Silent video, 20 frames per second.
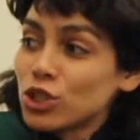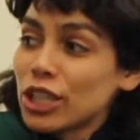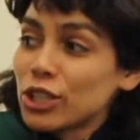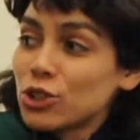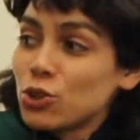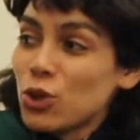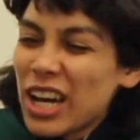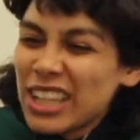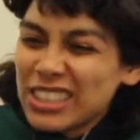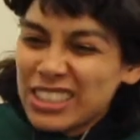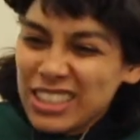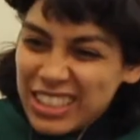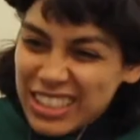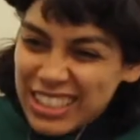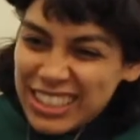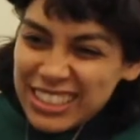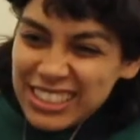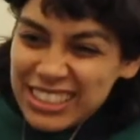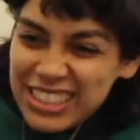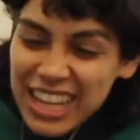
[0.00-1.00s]
Like you had to
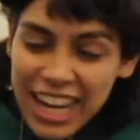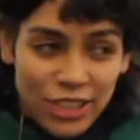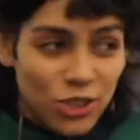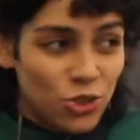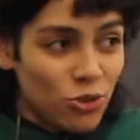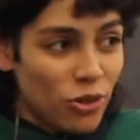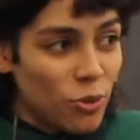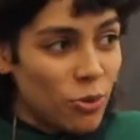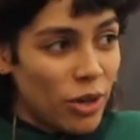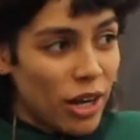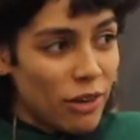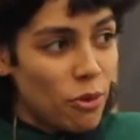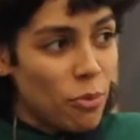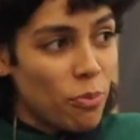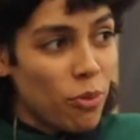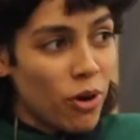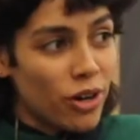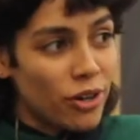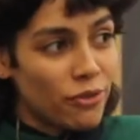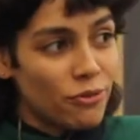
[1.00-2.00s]
exaggerate whatever
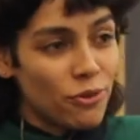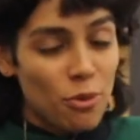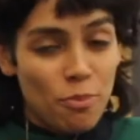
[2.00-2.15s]
part of